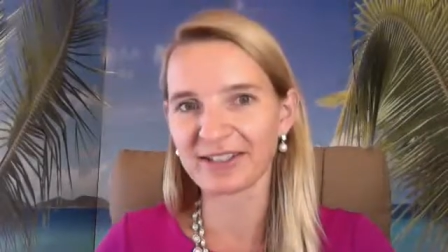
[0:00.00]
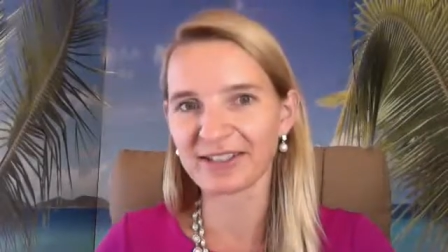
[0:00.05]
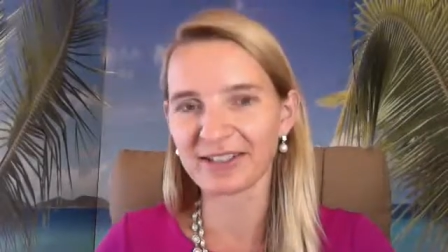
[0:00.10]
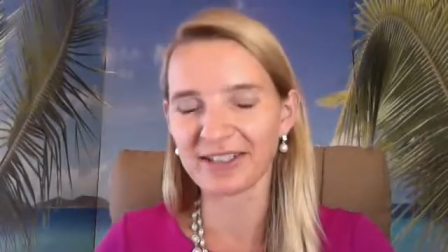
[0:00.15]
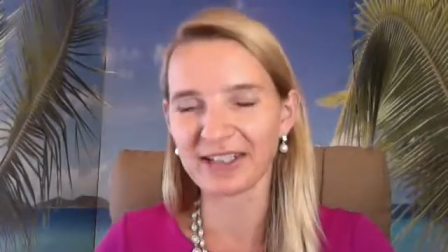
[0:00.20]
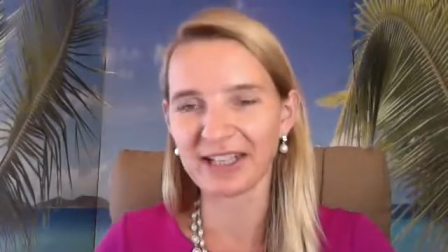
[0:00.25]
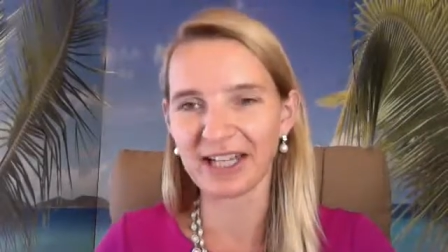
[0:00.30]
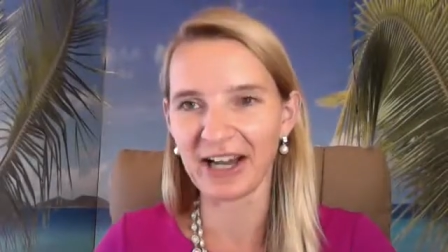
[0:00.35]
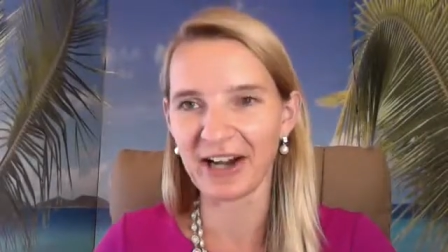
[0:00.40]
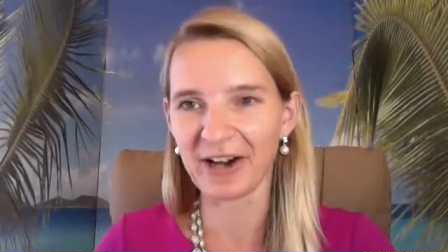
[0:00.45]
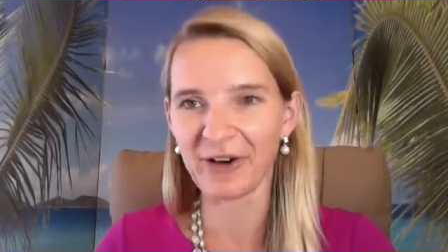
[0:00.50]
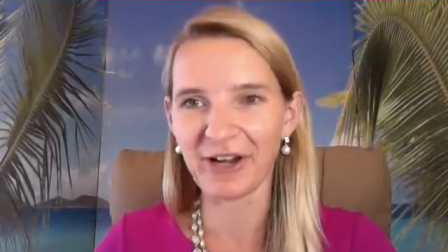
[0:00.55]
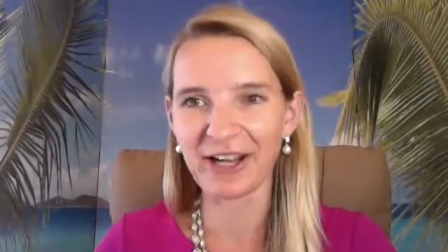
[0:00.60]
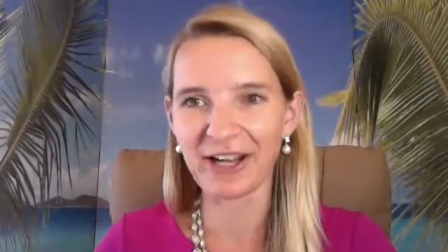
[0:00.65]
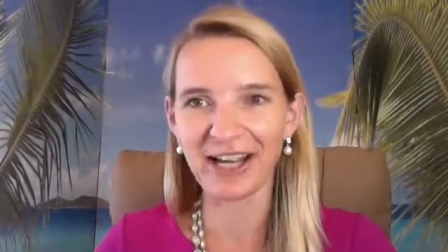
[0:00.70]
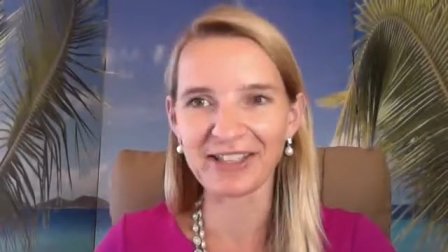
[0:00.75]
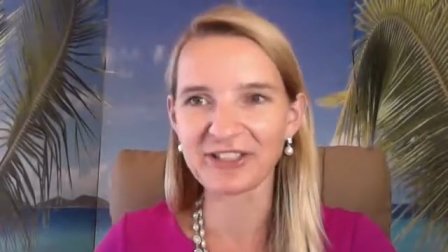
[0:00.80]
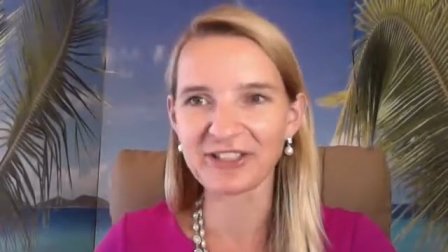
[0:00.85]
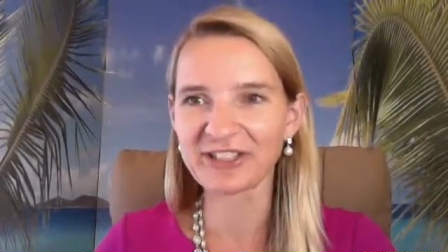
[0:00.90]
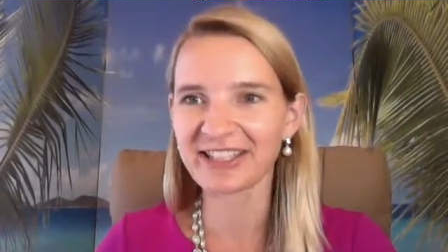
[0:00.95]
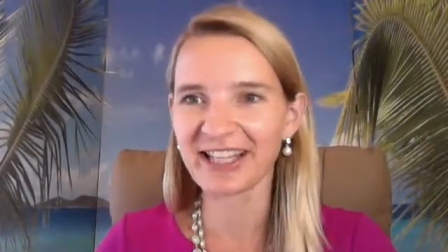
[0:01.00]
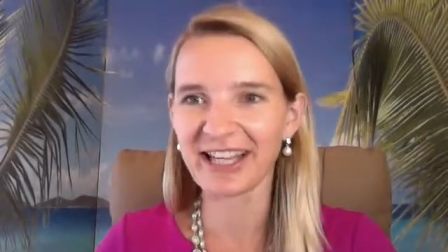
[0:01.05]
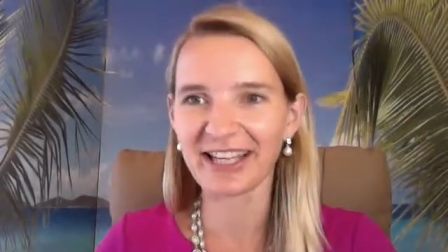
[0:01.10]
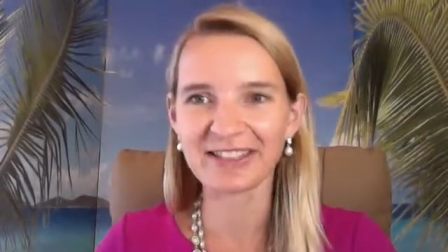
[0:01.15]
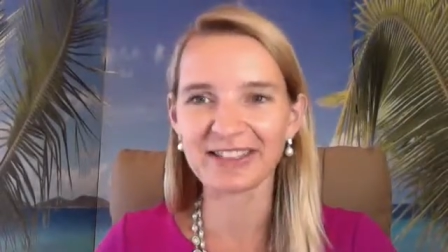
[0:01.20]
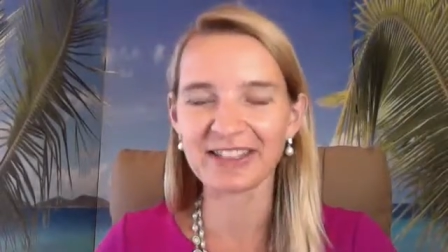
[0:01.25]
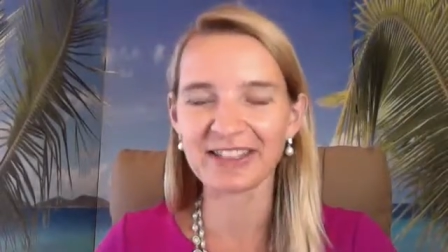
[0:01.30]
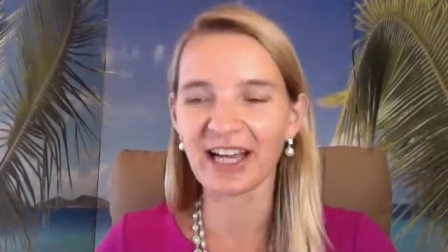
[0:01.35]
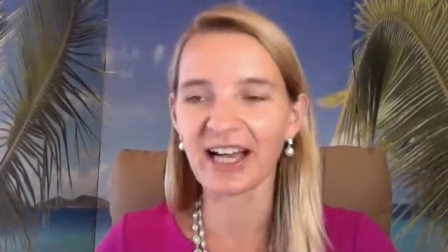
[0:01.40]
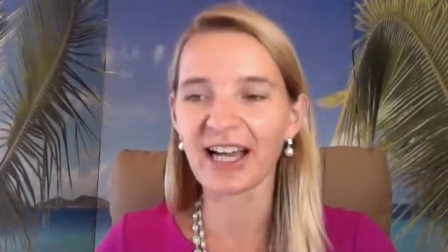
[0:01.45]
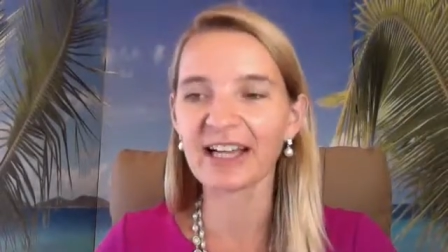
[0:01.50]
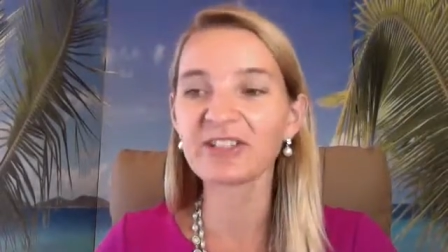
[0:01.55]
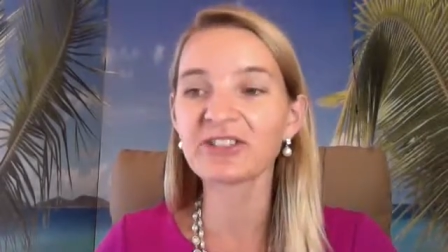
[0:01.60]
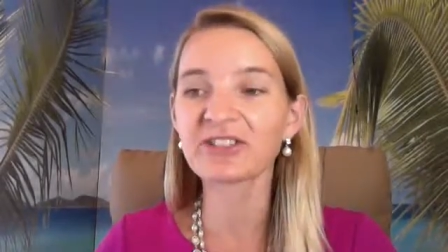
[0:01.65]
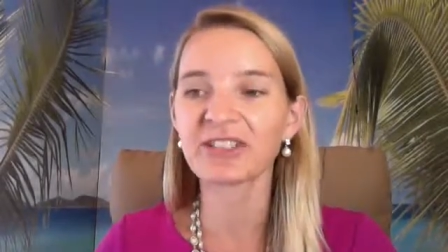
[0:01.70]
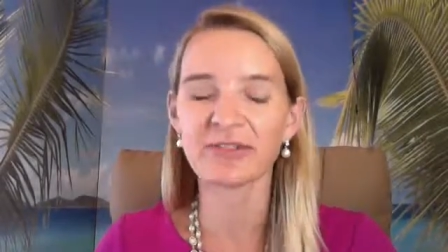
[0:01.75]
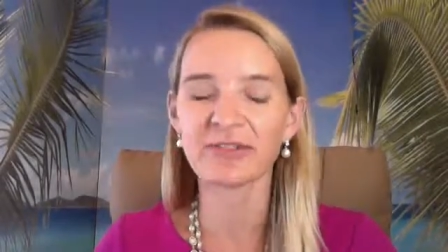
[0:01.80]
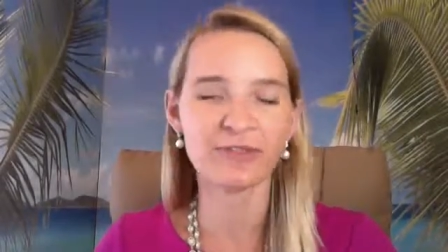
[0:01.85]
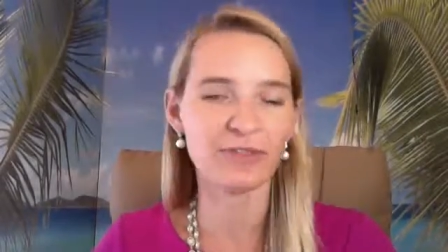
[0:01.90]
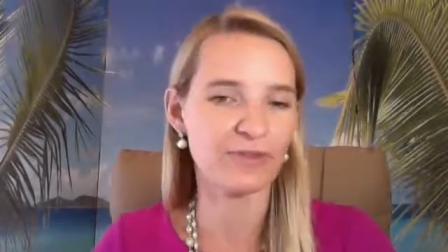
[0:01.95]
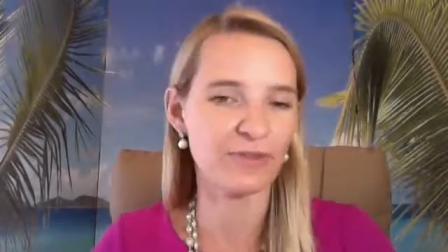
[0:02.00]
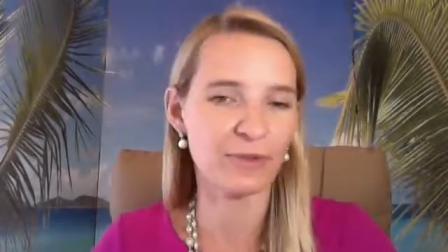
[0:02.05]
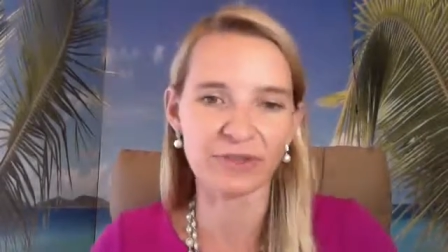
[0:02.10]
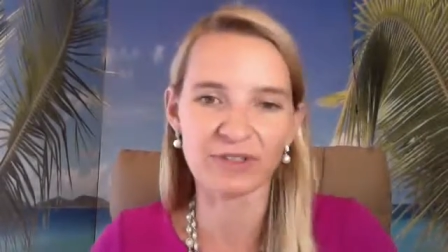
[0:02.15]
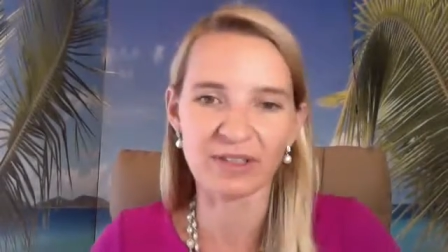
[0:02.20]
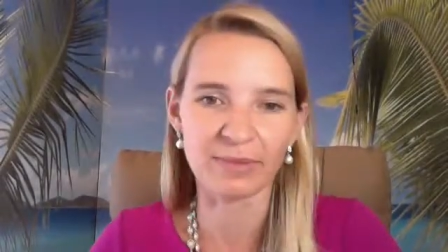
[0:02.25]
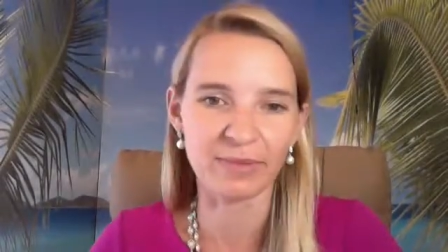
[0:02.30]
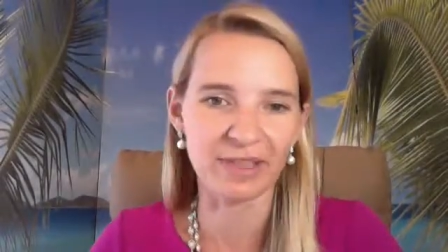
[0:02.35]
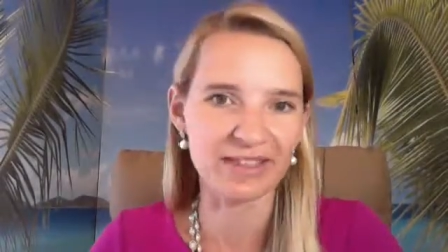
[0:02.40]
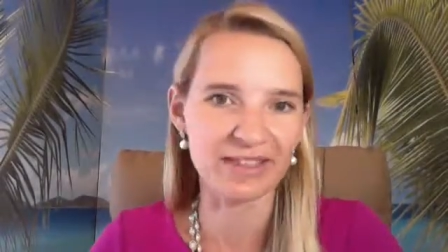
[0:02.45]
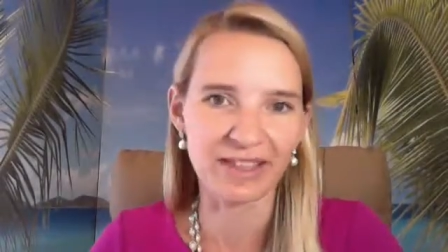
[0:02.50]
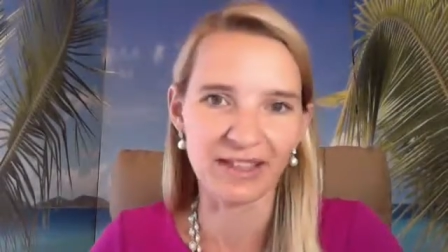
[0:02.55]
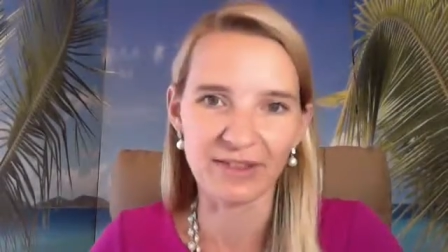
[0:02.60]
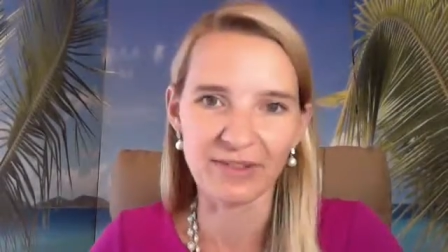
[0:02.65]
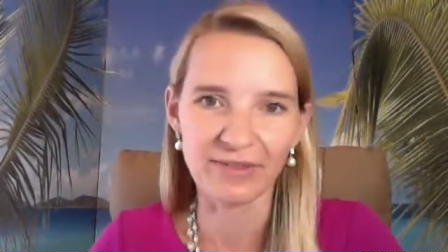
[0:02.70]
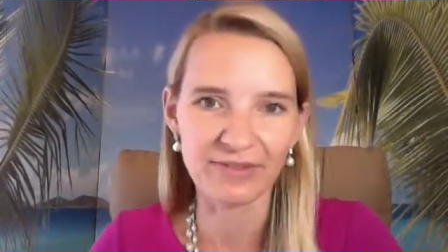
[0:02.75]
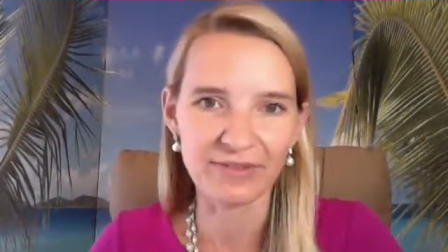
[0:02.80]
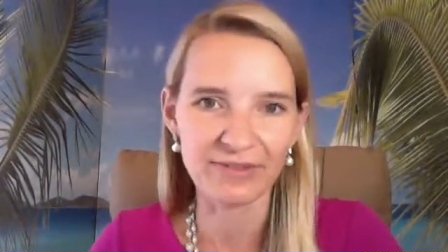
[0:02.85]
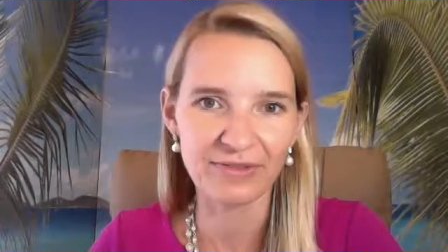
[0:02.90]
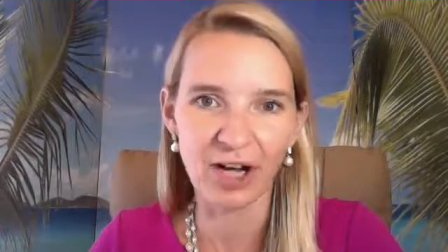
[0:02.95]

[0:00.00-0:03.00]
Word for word: you know, and I just said, I just have to focus on myself.